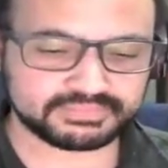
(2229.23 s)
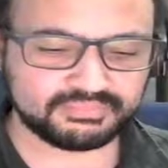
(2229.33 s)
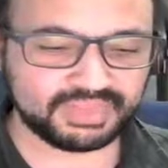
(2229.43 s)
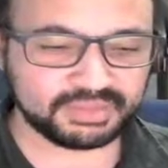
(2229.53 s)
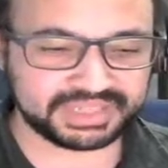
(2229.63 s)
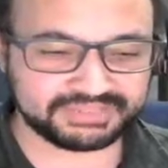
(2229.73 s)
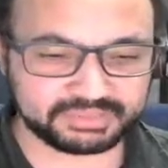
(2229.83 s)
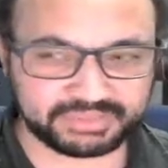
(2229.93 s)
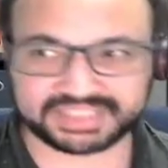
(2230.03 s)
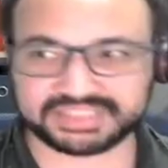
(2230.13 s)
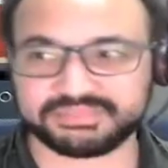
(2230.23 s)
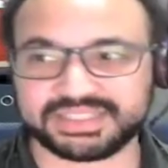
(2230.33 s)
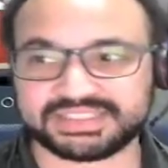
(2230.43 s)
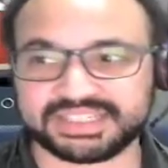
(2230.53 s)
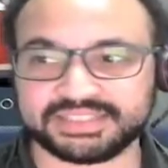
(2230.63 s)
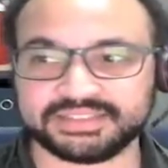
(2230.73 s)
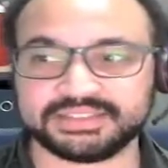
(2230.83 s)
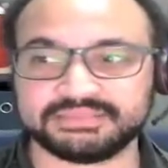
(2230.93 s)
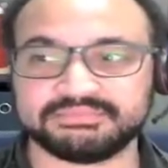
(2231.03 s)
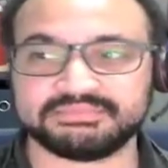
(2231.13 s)
We'd have to patch and maintain
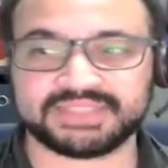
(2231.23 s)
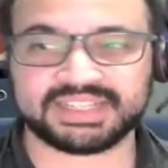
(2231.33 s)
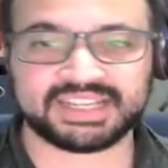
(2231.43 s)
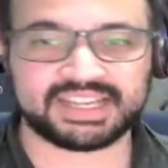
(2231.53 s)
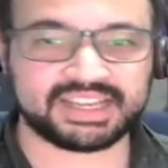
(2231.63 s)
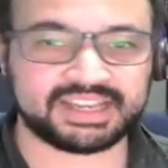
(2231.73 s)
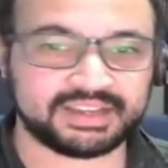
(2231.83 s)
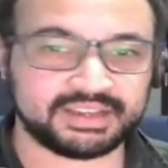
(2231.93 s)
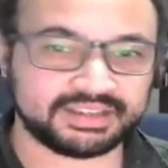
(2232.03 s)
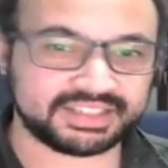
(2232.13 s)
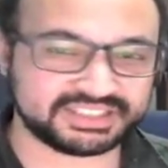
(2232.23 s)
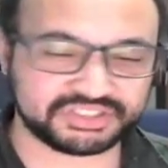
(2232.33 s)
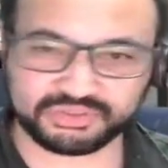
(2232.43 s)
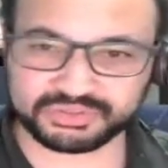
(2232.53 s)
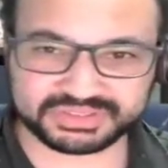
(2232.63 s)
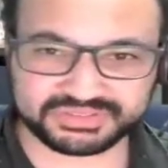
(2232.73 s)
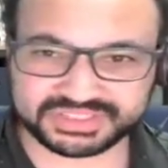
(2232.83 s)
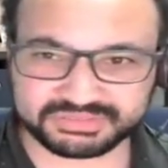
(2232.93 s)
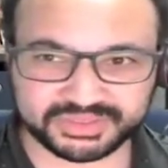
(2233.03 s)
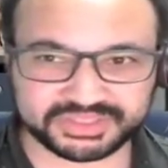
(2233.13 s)
them and ensure sufficient
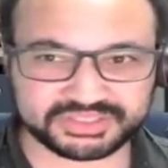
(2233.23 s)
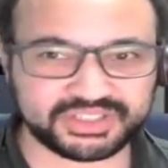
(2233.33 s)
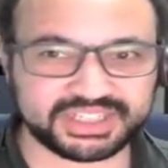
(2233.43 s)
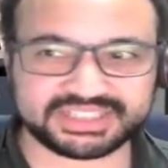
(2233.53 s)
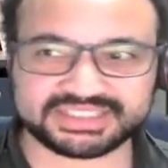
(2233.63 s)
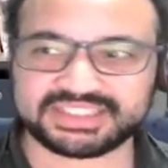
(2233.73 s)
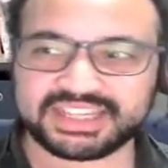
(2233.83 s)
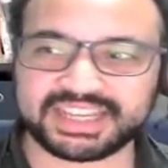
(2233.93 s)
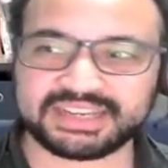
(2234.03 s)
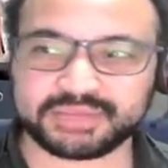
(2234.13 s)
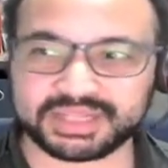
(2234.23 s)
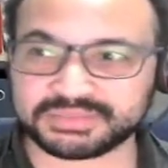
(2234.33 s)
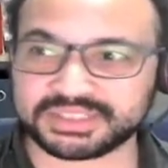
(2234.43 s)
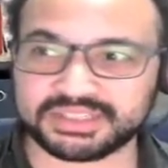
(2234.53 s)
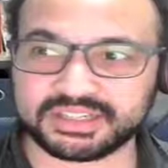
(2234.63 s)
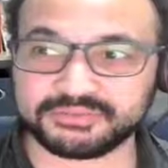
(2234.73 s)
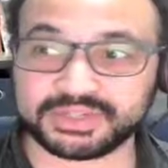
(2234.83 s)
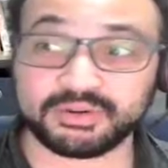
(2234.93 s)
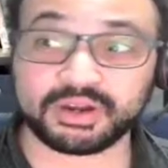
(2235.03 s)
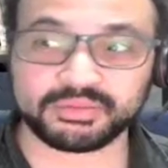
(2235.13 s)
monitoring. And again, it becomes a real
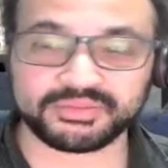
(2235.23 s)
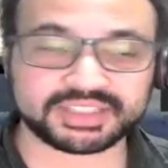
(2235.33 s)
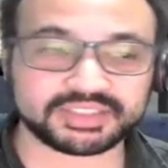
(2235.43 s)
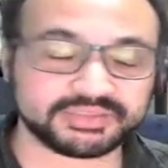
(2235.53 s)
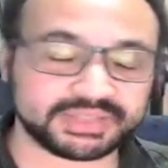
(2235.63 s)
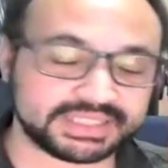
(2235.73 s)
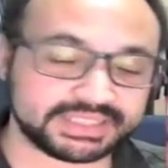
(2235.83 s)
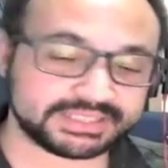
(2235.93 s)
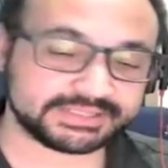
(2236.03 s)
operational headache.